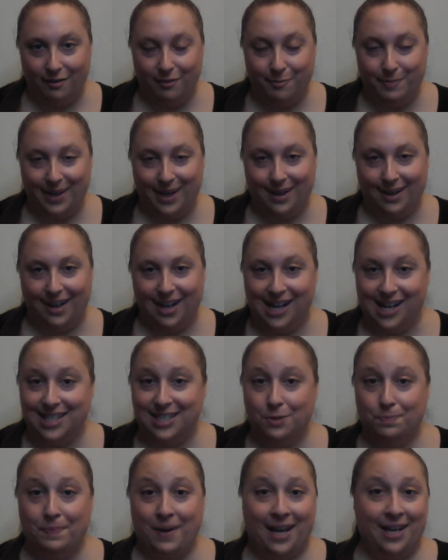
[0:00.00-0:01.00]
because
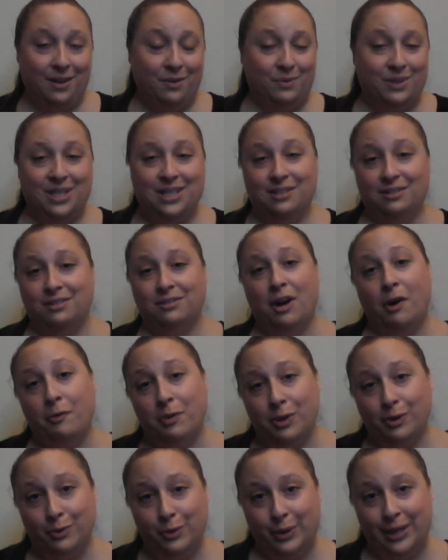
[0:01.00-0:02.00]
Peyton was still in love
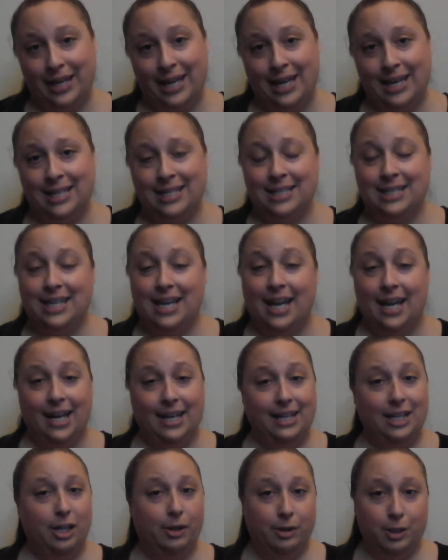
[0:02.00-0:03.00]
with Lucas and
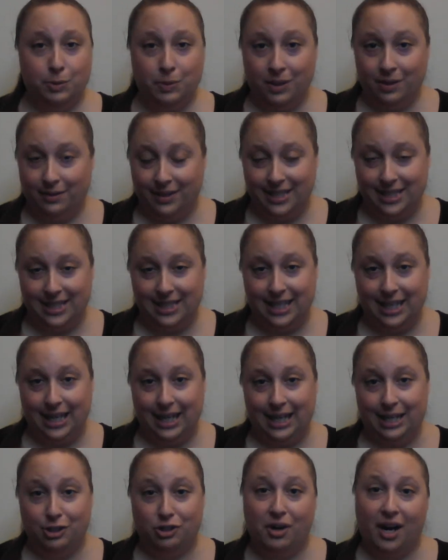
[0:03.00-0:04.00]
he was with Lindsay
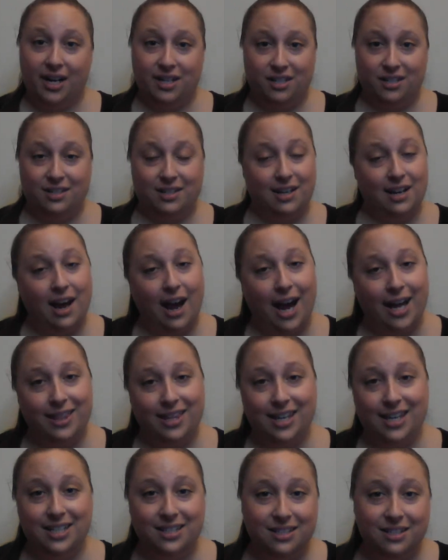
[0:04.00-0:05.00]
and trying to deny that
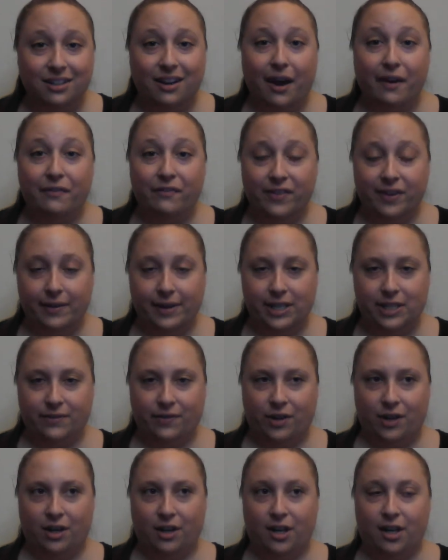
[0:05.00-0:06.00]
he still had feelings for
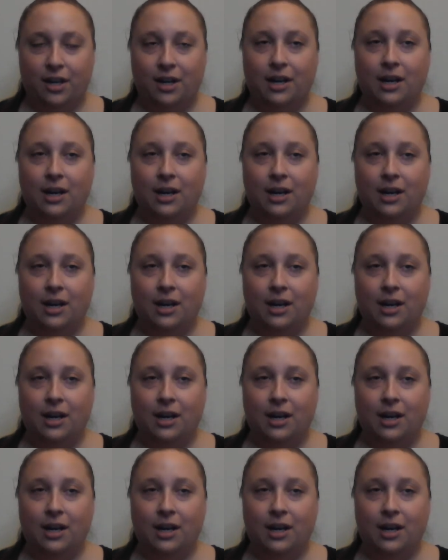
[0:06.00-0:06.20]
her.